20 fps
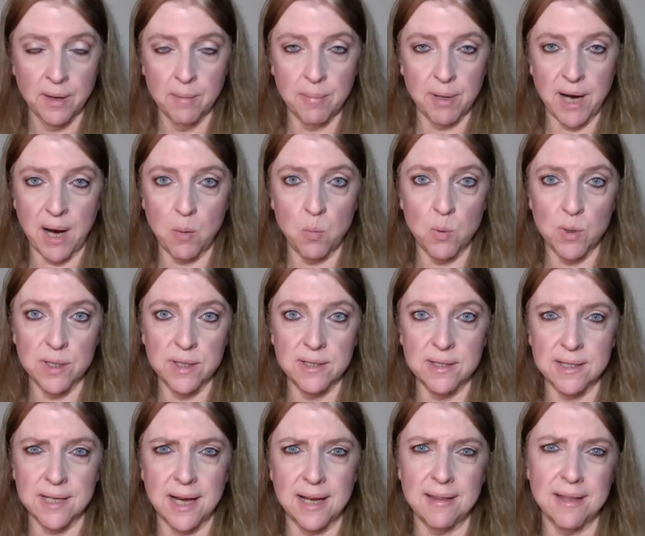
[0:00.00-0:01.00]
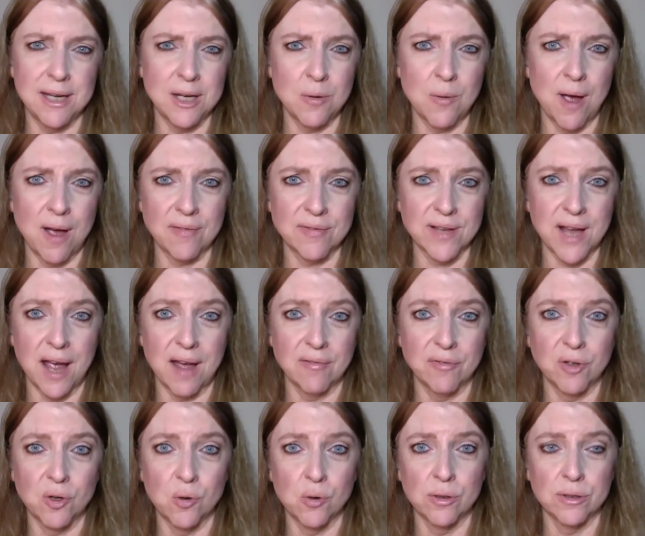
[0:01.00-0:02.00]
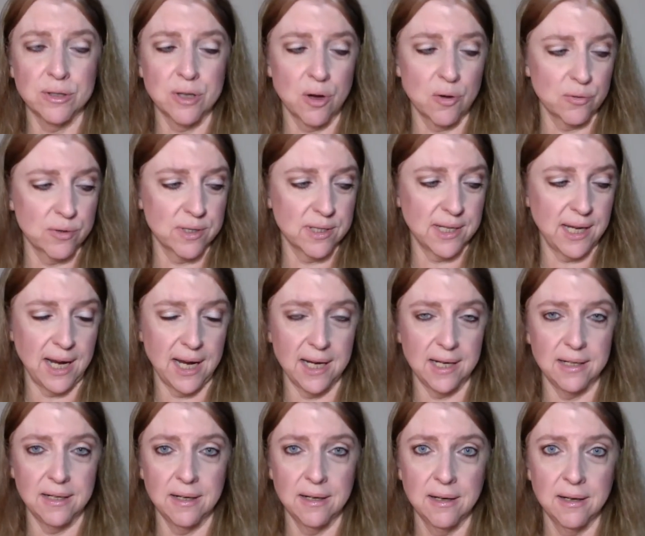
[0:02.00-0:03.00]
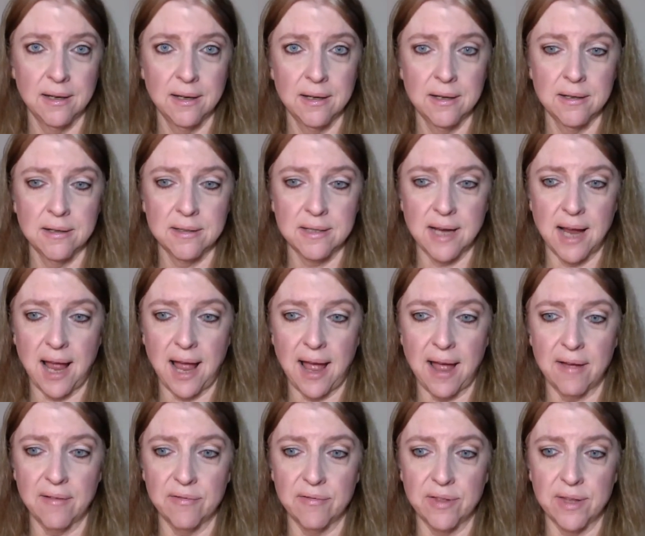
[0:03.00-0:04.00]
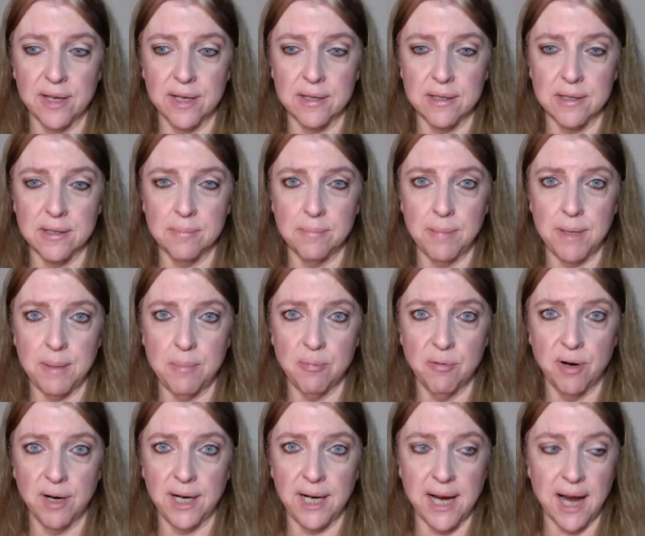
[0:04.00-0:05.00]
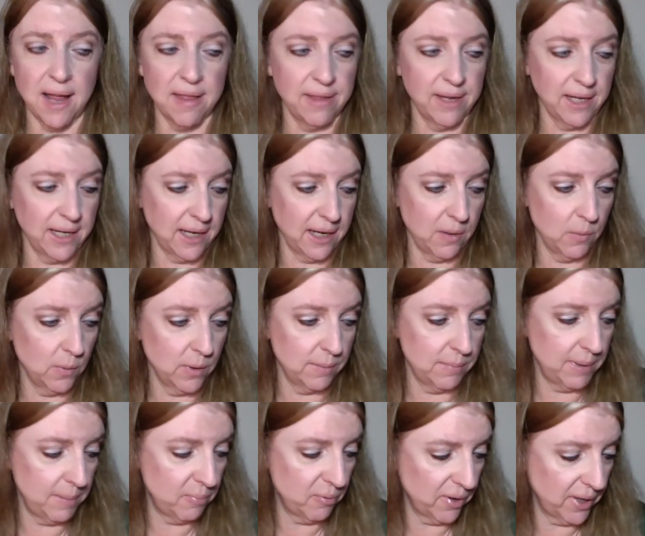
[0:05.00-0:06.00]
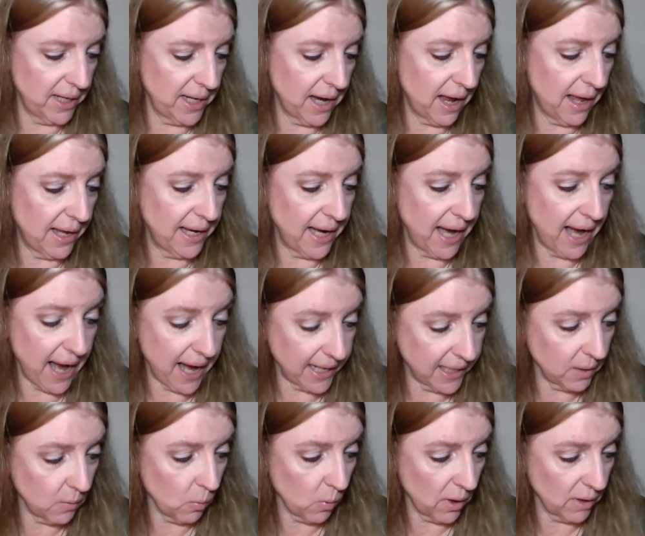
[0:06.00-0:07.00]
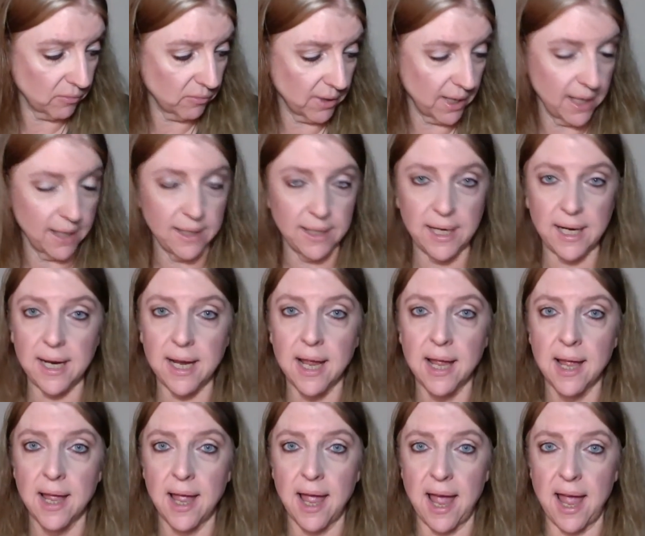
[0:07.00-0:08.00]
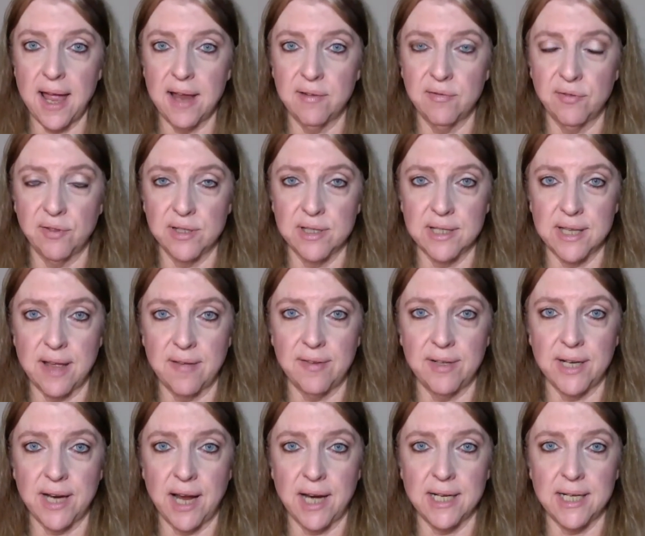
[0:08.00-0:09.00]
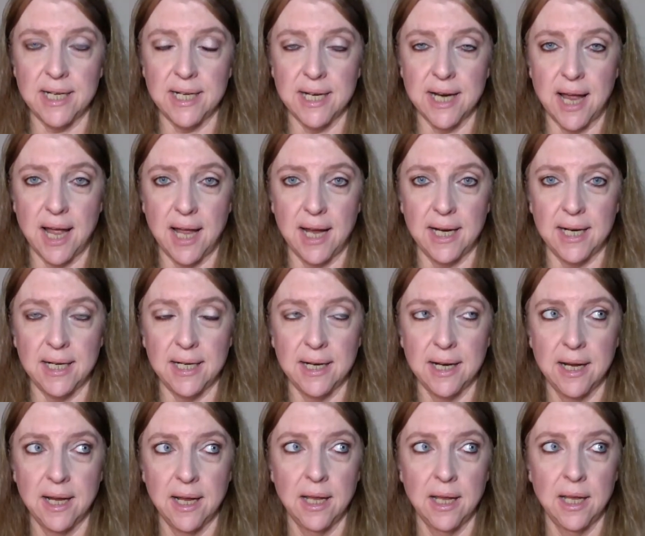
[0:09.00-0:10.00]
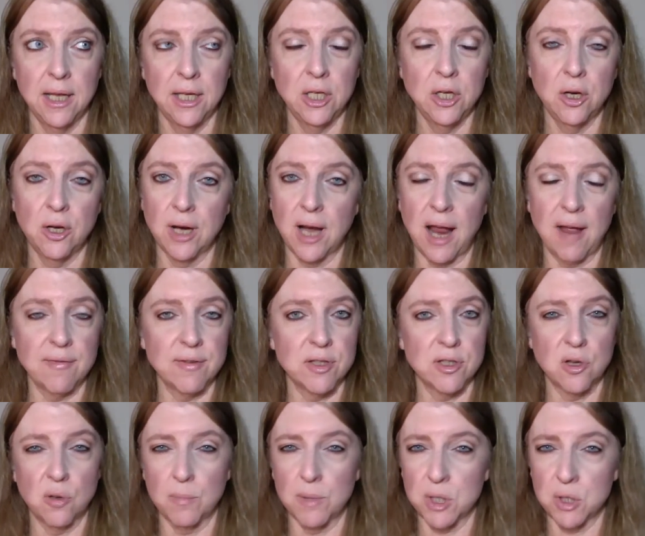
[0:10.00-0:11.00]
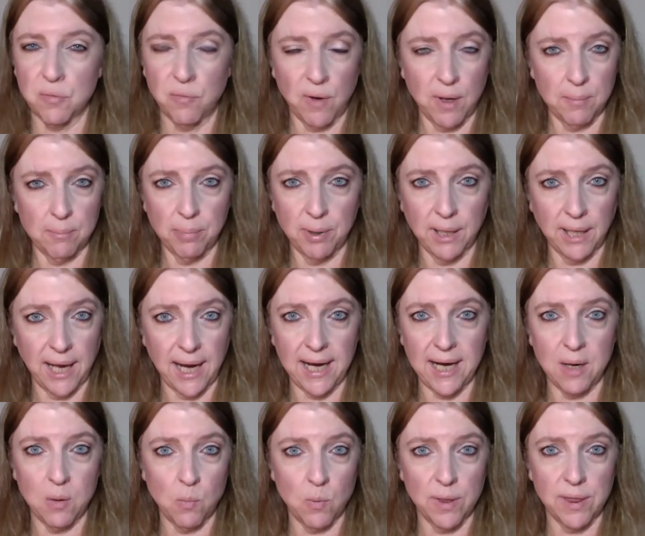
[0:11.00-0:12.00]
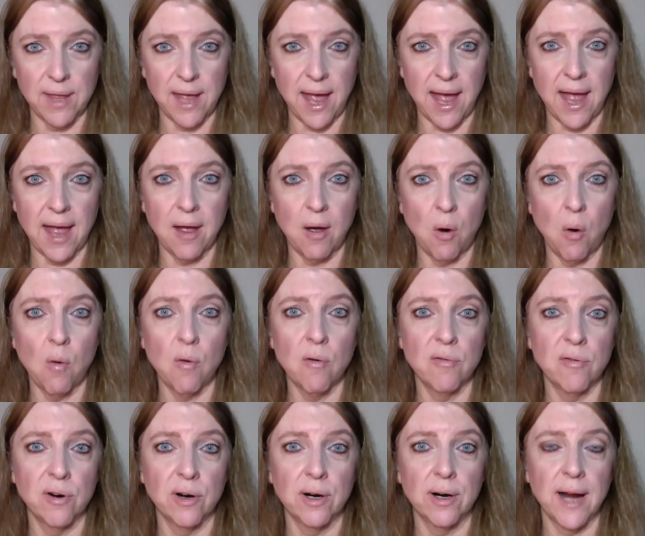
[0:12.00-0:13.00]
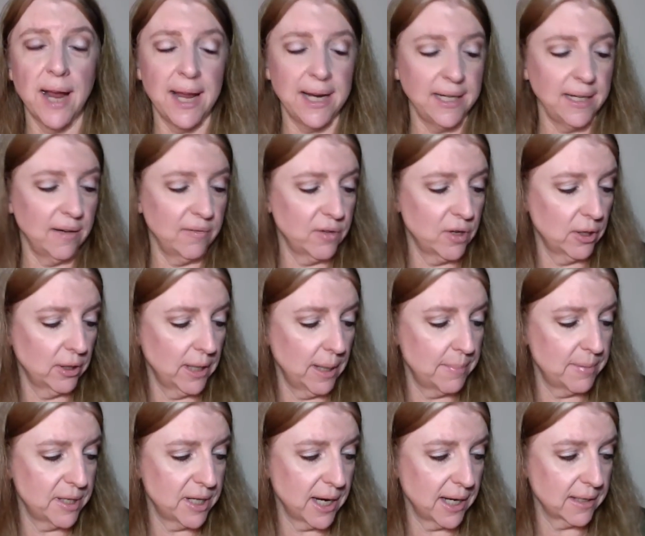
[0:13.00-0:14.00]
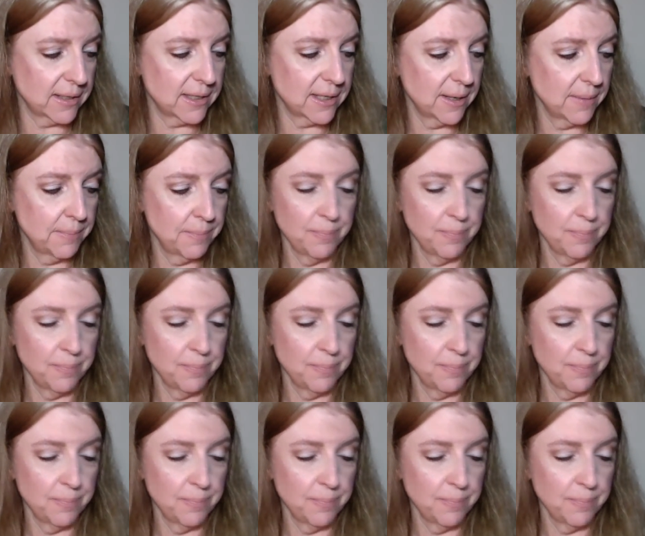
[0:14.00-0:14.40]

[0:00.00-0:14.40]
But I wouldn't say that you have to have cool toned skin to have this be pretty. I think it would be pretty on anyone really, and for $7.99, you could have so much fun playing with that over any of your lipsticks.